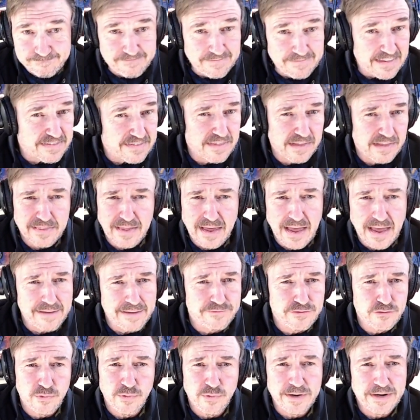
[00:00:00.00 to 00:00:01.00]
The
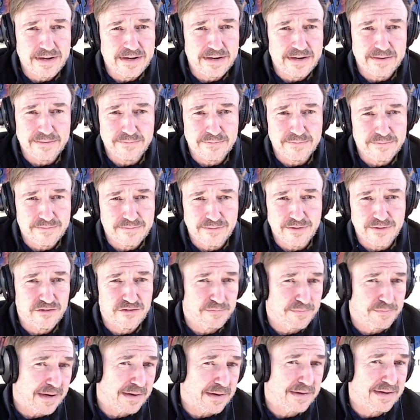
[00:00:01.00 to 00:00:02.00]
live tweeting,
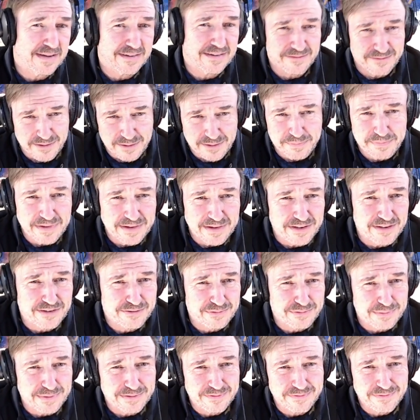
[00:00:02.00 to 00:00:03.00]
which may get
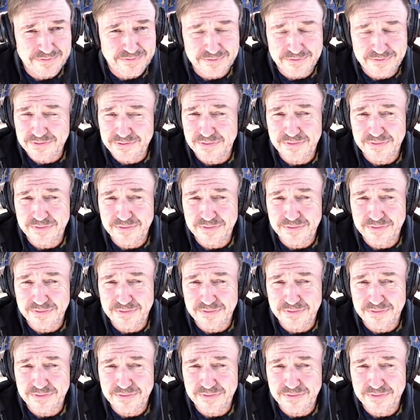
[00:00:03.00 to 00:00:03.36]
replaced with,